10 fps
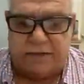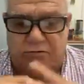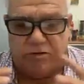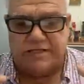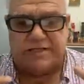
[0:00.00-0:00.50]
the
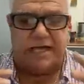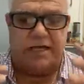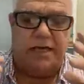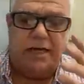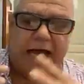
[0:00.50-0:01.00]

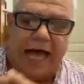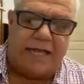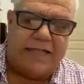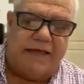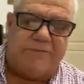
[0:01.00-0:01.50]
increasing
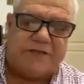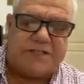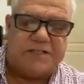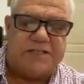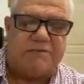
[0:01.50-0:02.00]
the
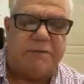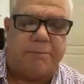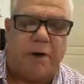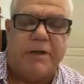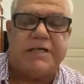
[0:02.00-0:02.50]
efficiency of
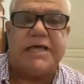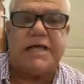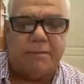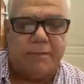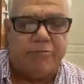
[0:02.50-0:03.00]
the public
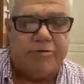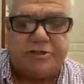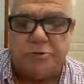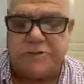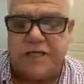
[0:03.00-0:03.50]
sector by
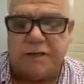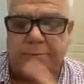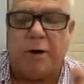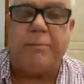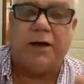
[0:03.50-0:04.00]
reducing
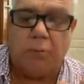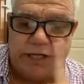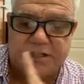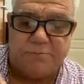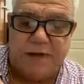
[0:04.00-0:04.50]
the public
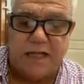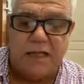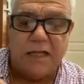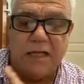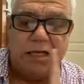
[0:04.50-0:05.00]
wage
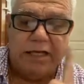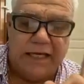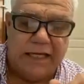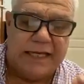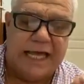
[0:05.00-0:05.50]
bill
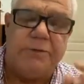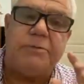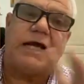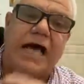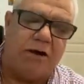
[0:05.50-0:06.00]
in
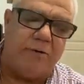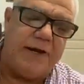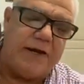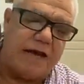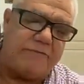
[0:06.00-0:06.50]
line with the
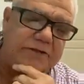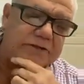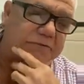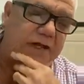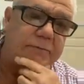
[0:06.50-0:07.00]
Caribbean
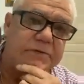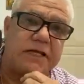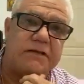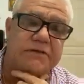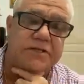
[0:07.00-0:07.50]
average of
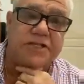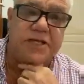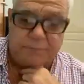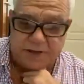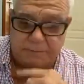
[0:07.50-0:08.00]
10% of the
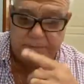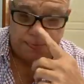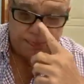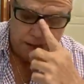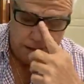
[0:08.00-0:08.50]
GDP.
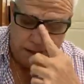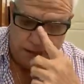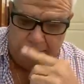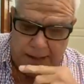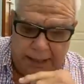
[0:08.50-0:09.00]

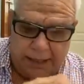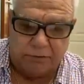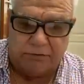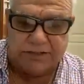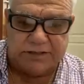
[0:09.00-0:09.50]

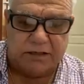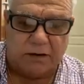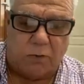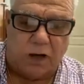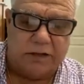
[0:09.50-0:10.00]

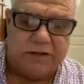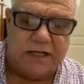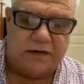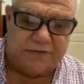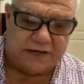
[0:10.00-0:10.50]
Increasing the
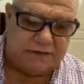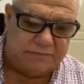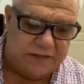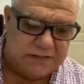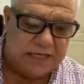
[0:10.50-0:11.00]
quality and
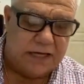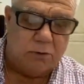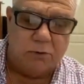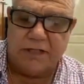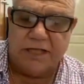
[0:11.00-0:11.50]
effectiveness,
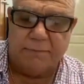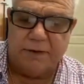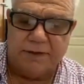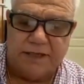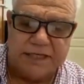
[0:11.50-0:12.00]
including the
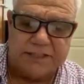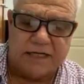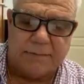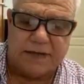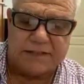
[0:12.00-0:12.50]

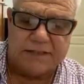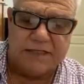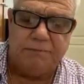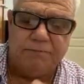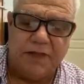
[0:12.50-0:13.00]
implementation
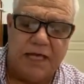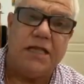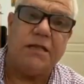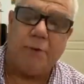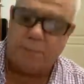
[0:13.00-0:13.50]
capacity
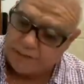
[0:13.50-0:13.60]
in the